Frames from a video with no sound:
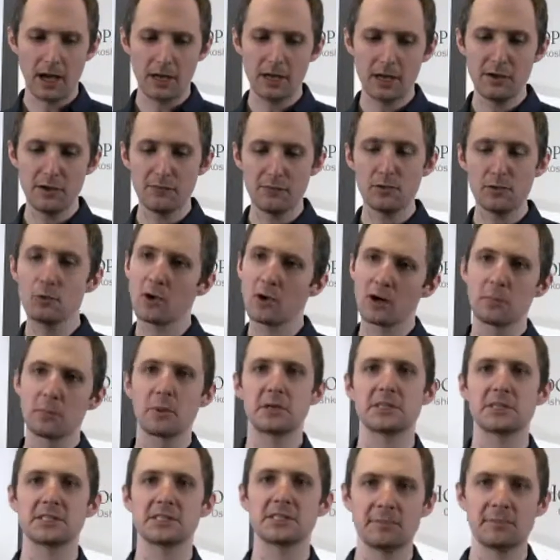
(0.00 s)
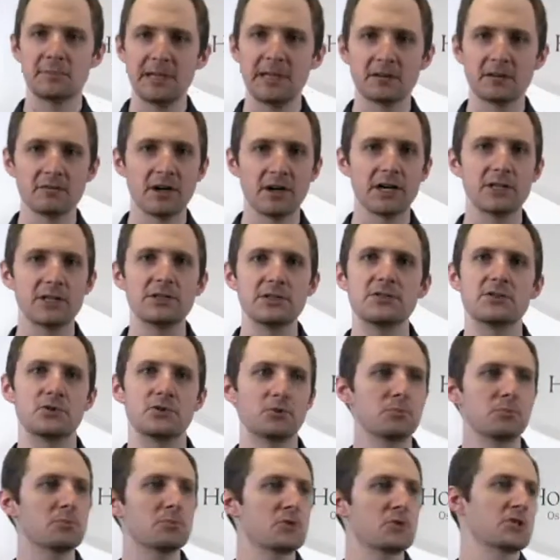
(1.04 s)
If you are participating via
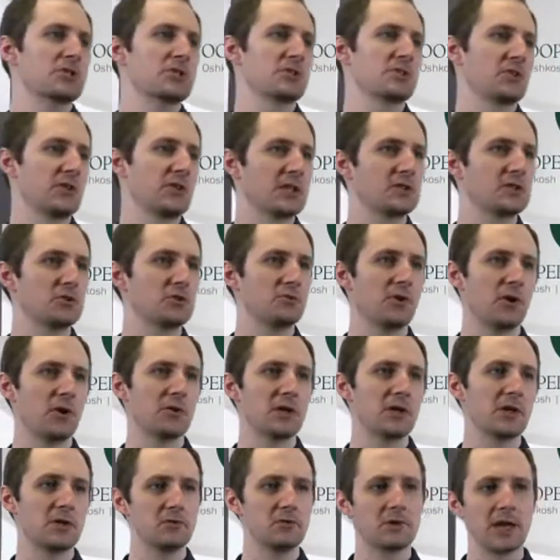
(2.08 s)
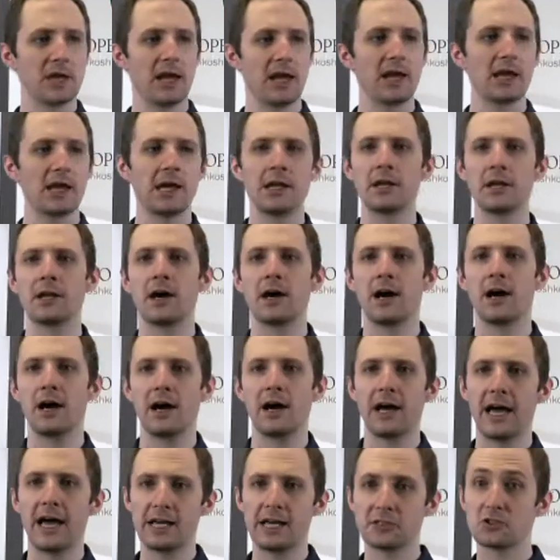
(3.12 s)
Zoom, just to let you know that you can
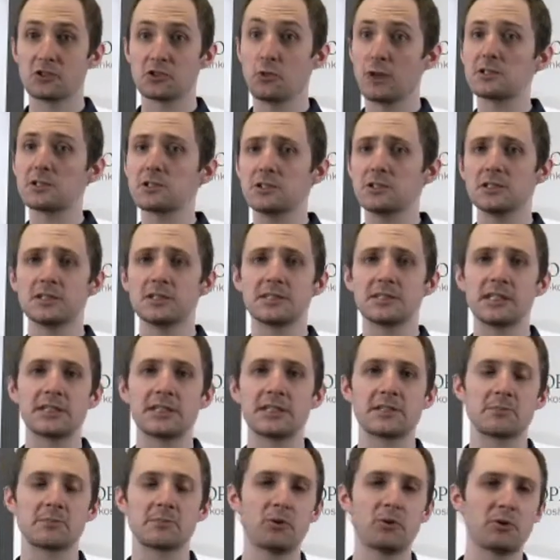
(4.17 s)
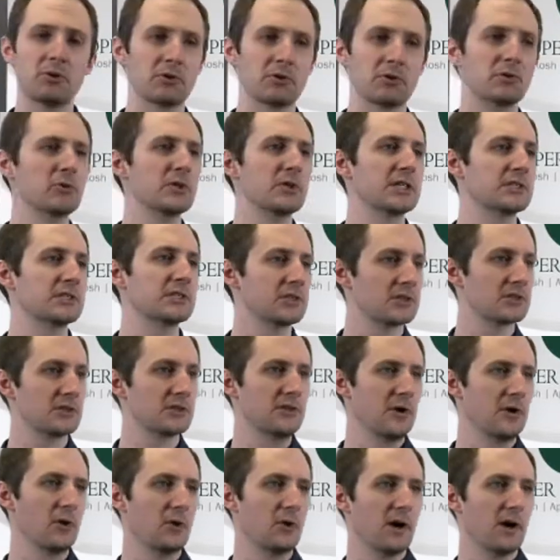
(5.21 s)
ask questions as I'm going through this.
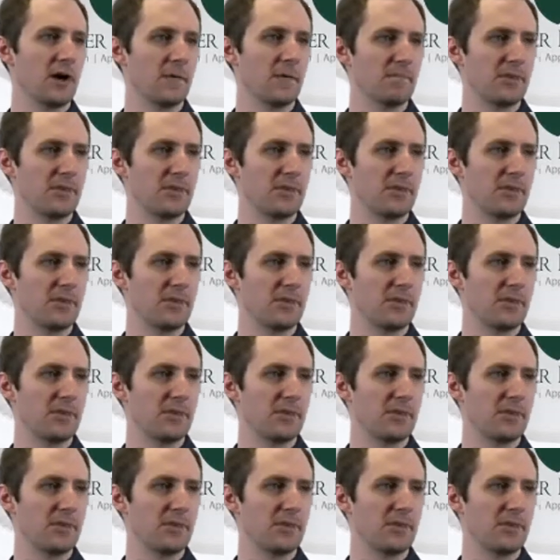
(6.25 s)
So